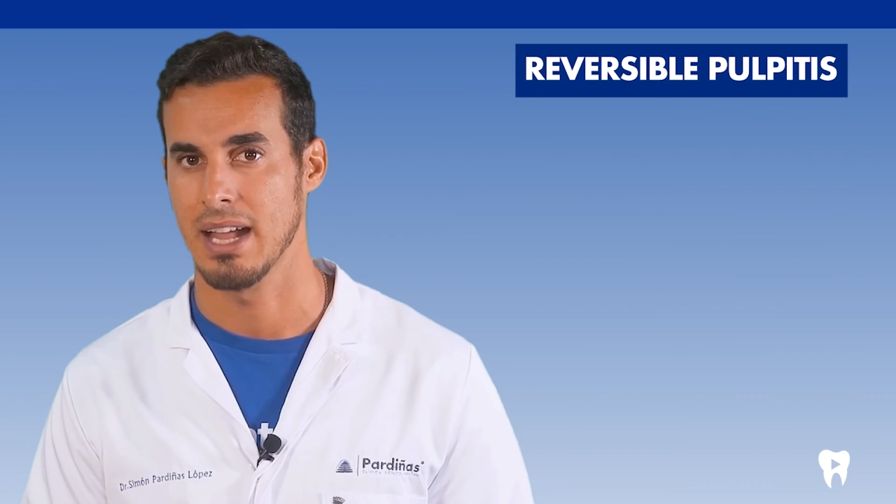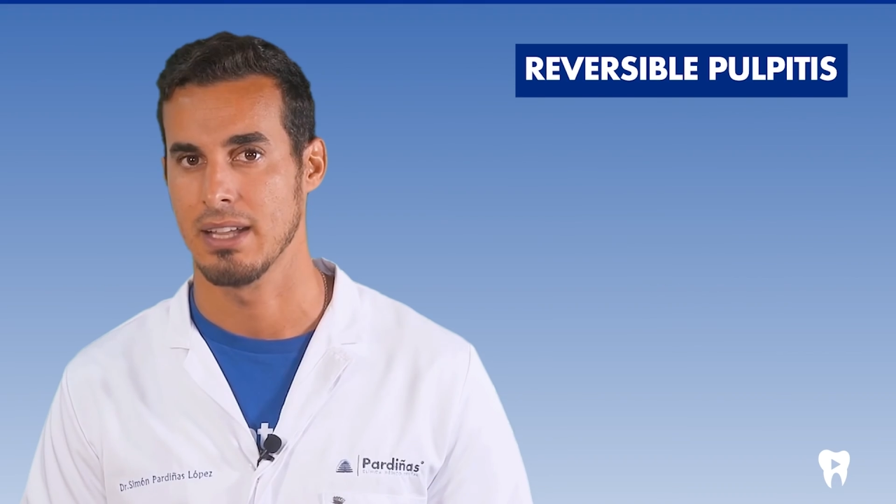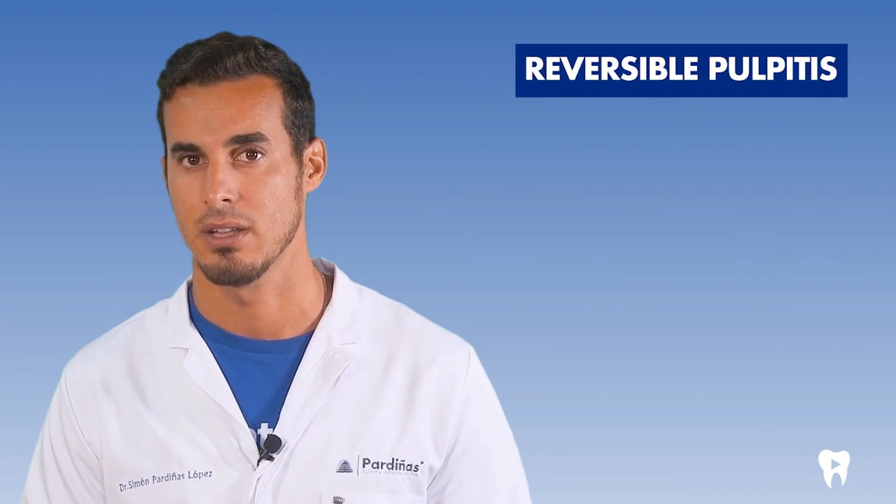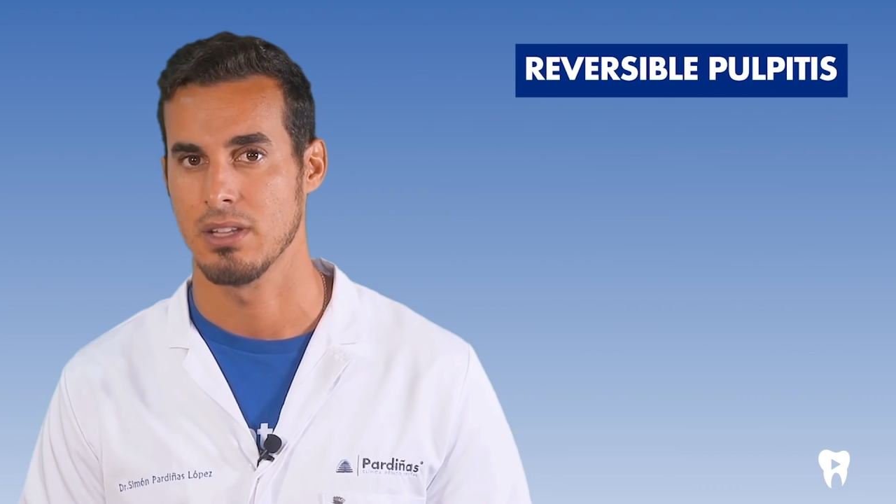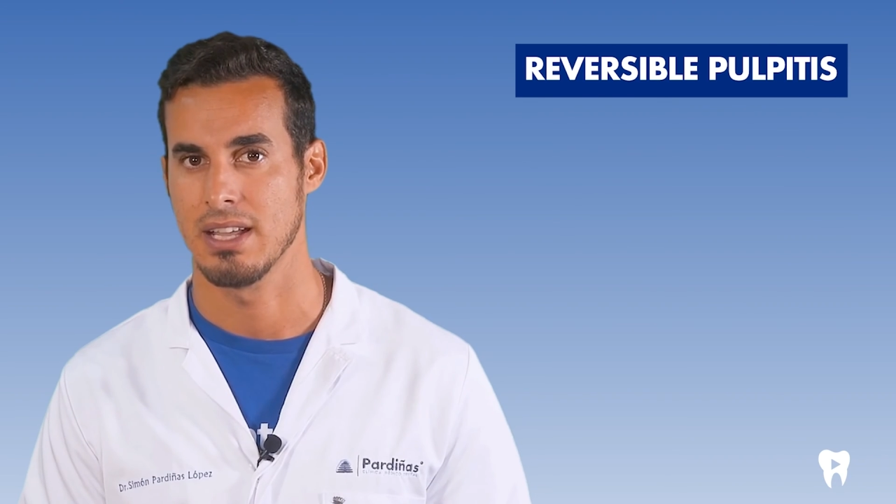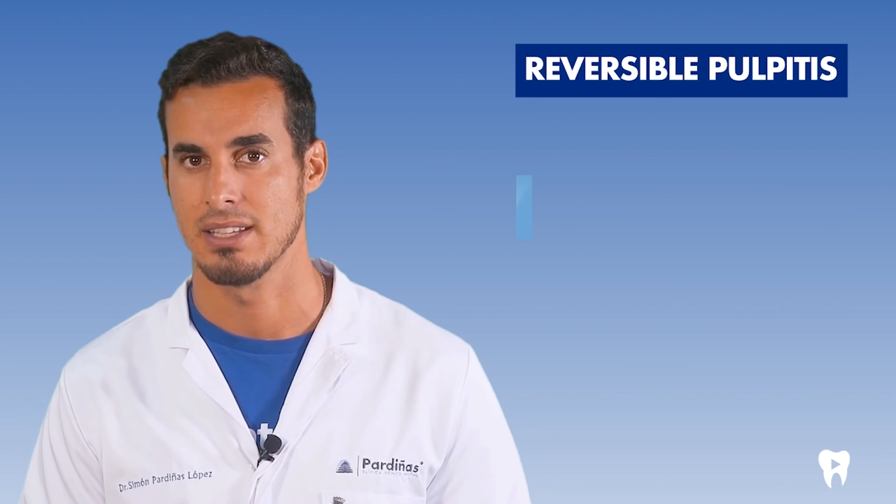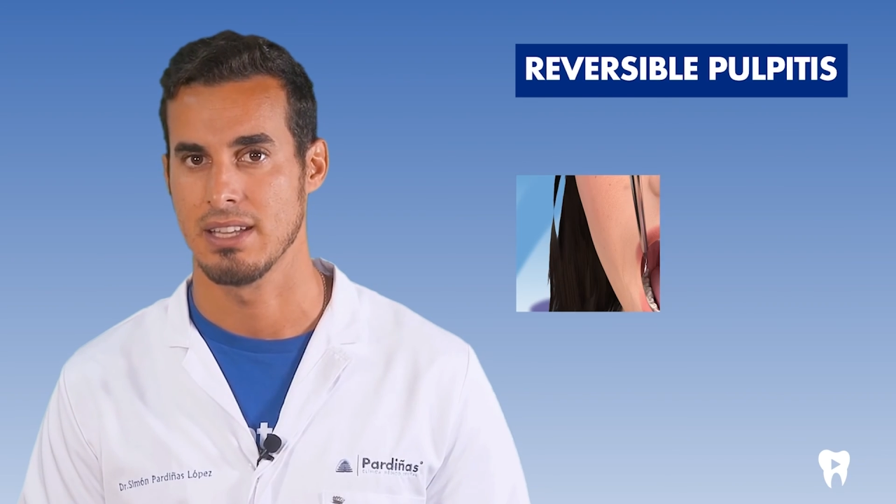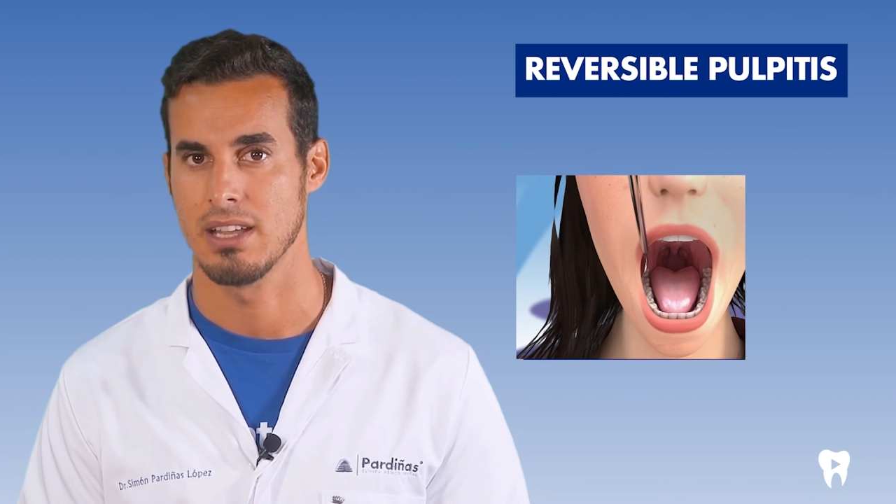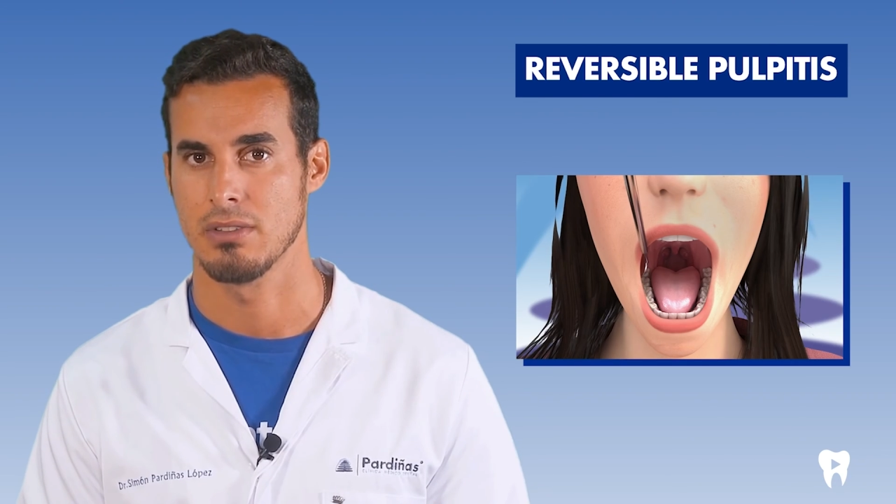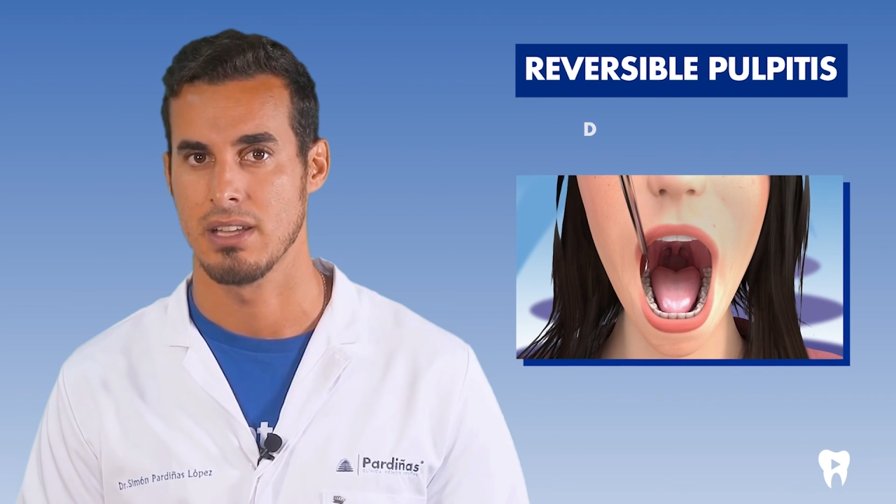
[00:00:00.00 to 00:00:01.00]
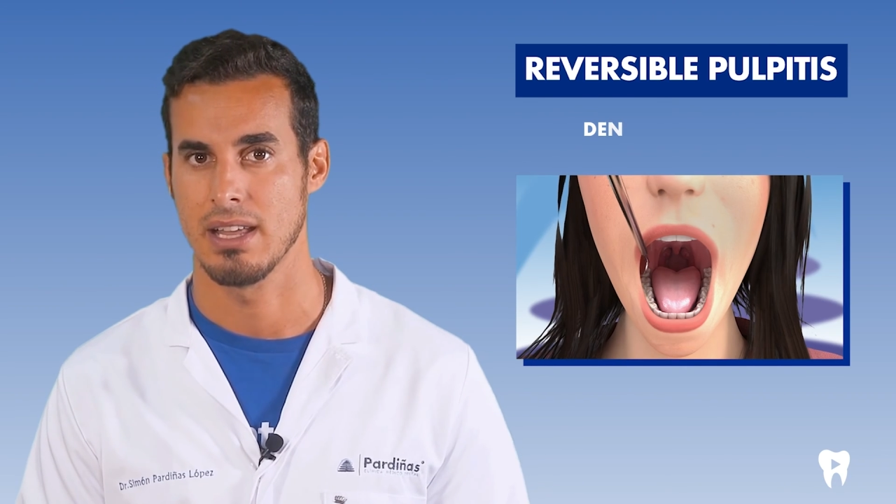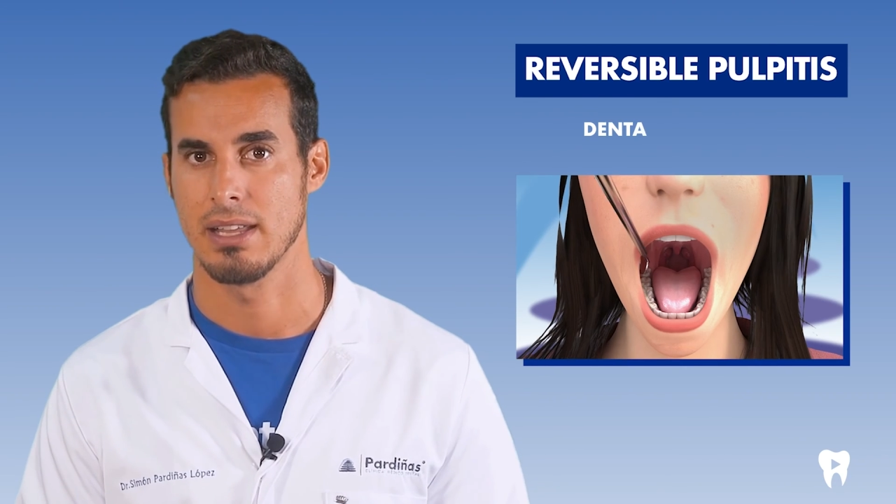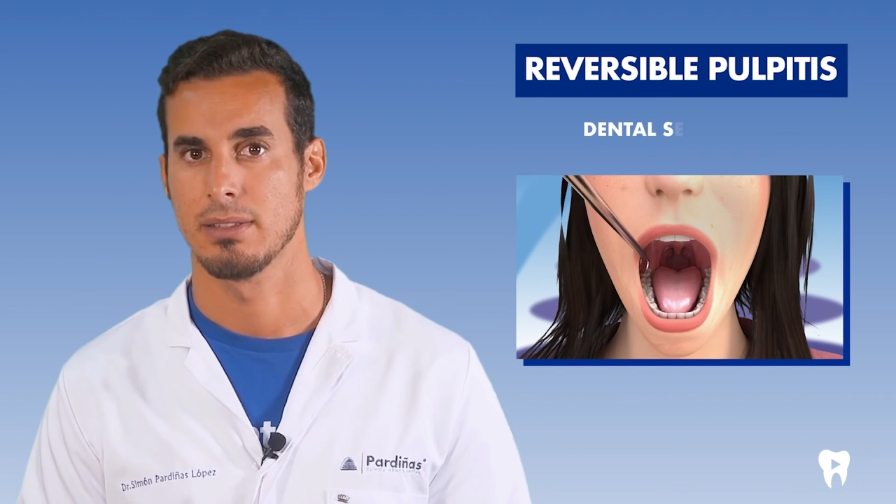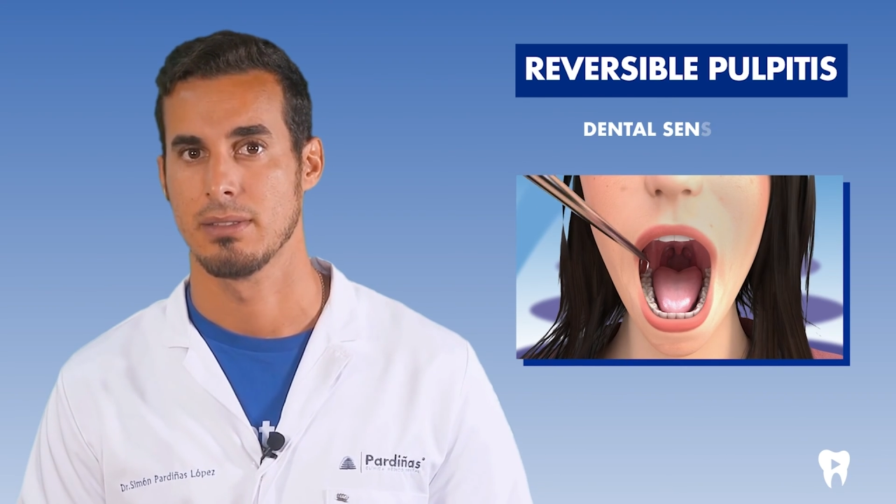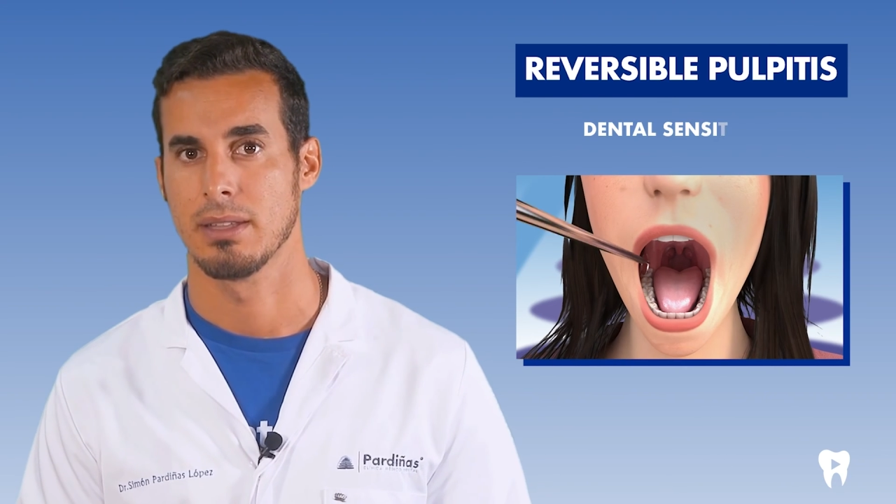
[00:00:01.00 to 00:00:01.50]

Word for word: Dental sensitivity.